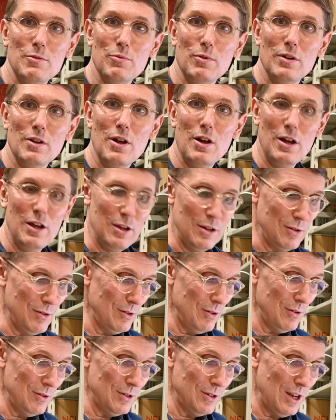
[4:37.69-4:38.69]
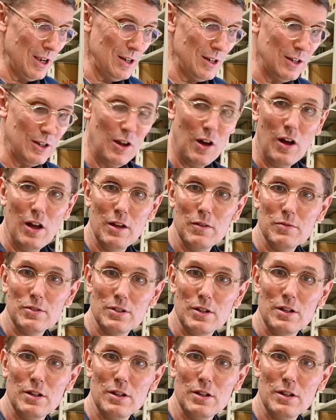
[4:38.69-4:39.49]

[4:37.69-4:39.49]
lives,